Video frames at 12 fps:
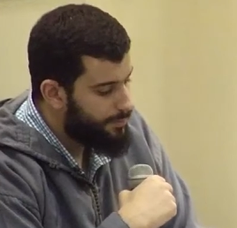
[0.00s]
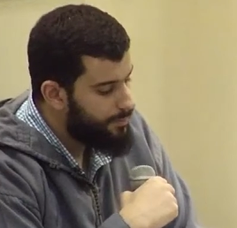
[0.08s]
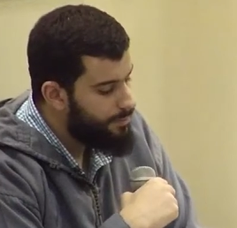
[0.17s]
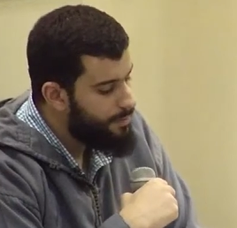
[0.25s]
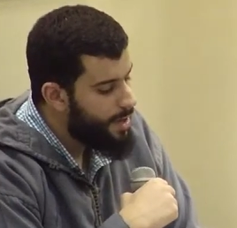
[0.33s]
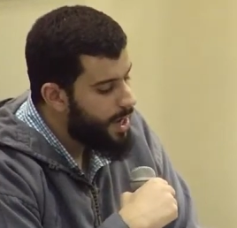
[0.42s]

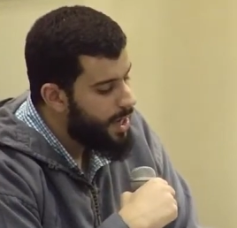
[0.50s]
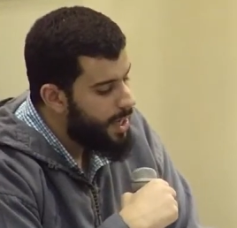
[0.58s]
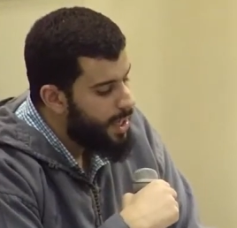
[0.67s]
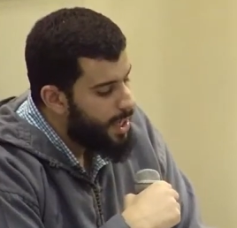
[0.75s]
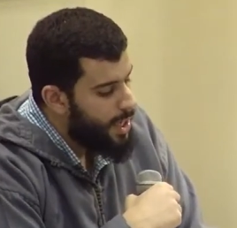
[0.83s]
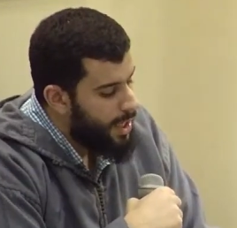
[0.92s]

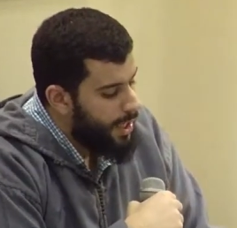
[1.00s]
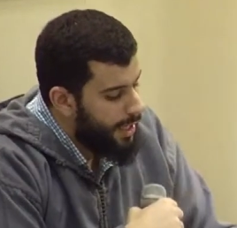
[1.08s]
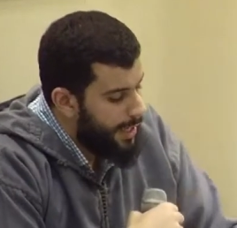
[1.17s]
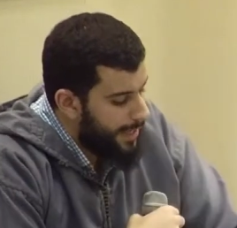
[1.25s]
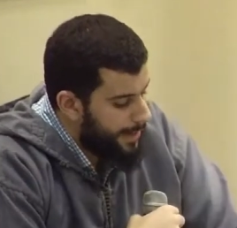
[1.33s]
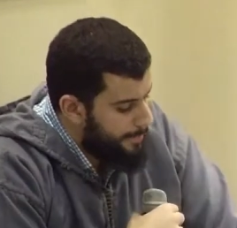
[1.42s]

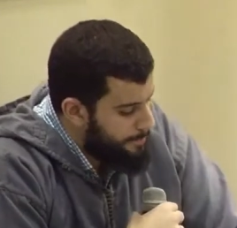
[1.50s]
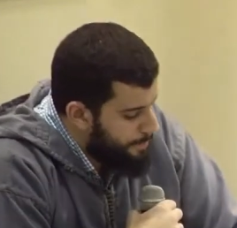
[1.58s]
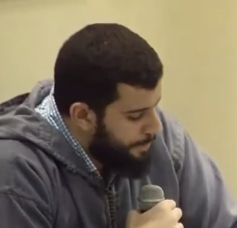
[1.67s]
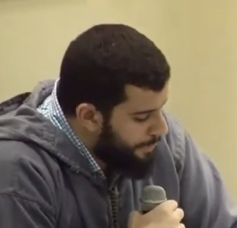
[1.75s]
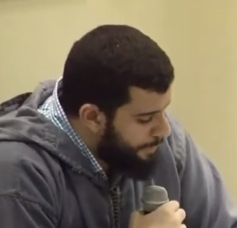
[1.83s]
Nobody speaks.